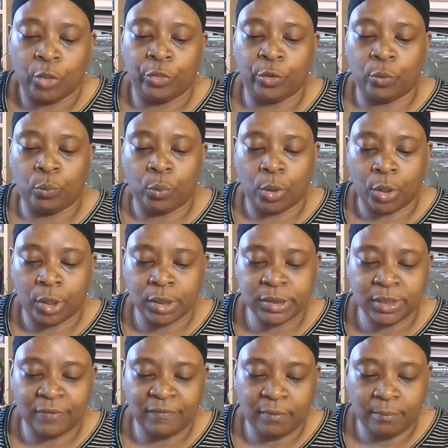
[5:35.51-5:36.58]
The
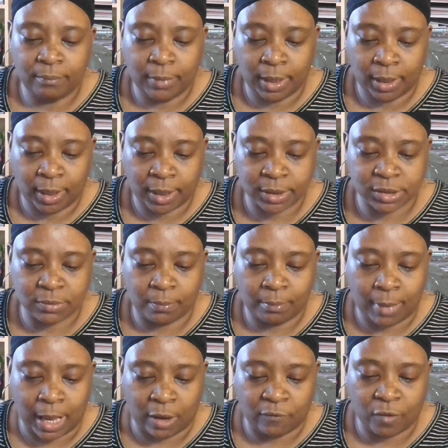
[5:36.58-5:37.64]
words of a man's
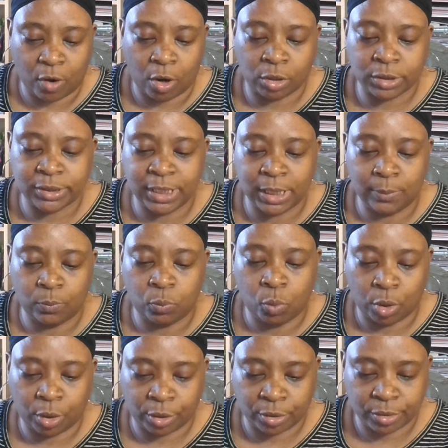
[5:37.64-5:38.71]
mouth are deep
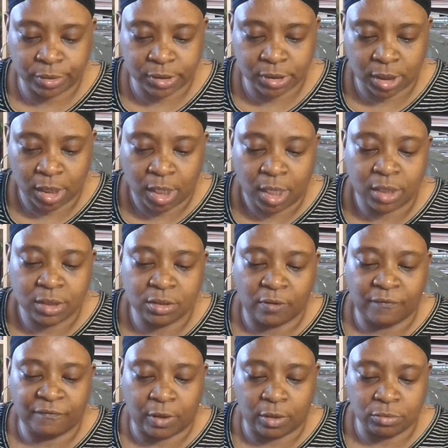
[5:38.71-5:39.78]
waters. The
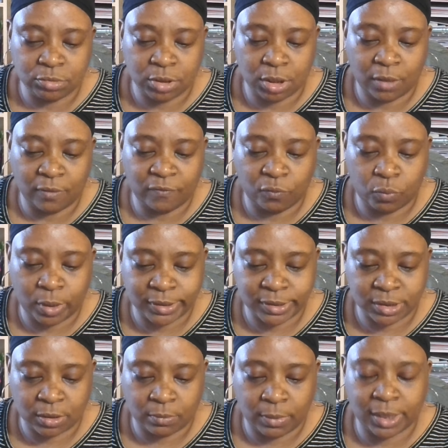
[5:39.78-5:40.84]
fountain of
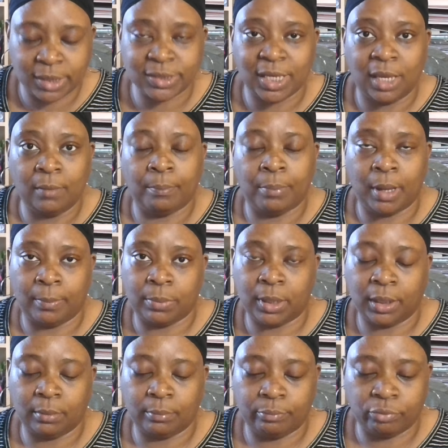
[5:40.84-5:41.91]
wisdom is a
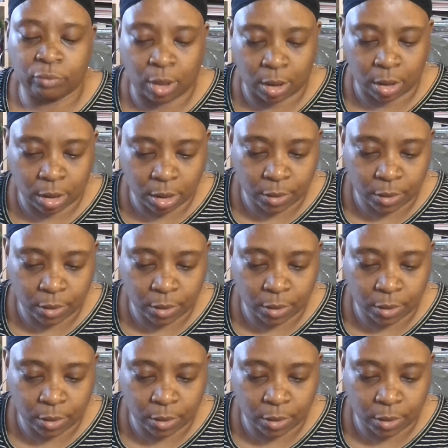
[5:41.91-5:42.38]
bubbling brook.